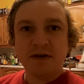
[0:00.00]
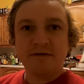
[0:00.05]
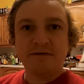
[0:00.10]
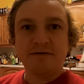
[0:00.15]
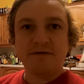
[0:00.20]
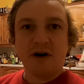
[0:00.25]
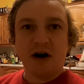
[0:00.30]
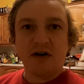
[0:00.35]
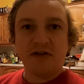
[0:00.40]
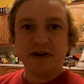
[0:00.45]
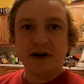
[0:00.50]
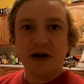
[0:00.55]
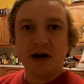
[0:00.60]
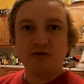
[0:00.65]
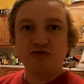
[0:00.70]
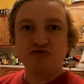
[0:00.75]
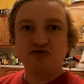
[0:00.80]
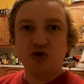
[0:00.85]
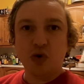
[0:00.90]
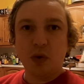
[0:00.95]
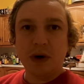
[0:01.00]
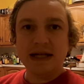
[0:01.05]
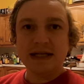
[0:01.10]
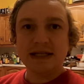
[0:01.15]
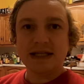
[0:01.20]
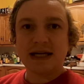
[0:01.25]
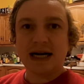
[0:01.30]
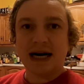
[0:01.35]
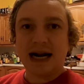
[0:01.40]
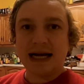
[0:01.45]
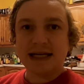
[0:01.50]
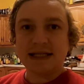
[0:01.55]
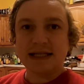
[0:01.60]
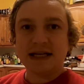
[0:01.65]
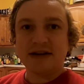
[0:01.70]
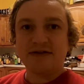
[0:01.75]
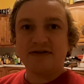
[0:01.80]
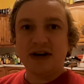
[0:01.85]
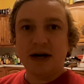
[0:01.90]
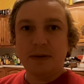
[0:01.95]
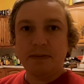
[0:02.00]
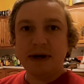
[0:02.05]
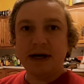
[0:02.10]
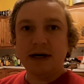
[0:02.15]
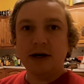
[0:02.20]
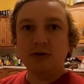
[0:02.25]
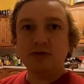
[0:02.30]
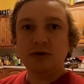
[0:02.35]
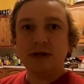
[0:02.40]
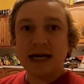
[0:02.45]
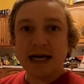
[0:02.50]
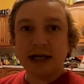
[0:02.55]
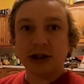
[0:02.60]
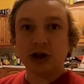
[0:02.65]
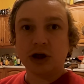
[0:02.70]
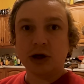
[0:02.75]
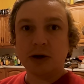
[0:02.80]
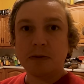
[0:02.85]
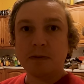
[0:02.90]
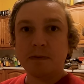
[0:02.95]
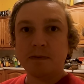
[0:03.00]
Foreigner ruins classic Filipino dish.